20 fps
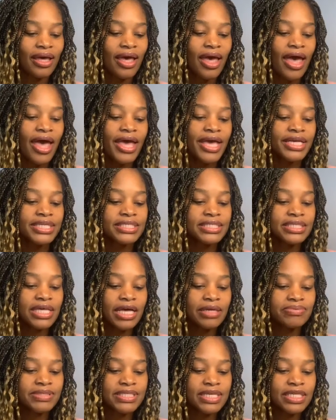His
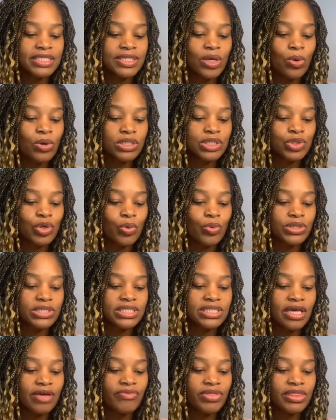substance also
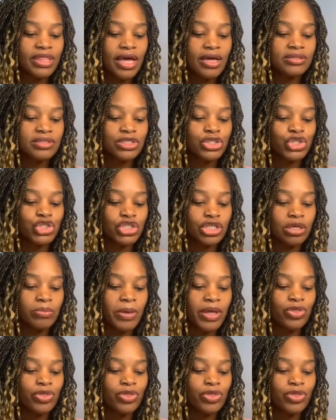was 7,000 sheep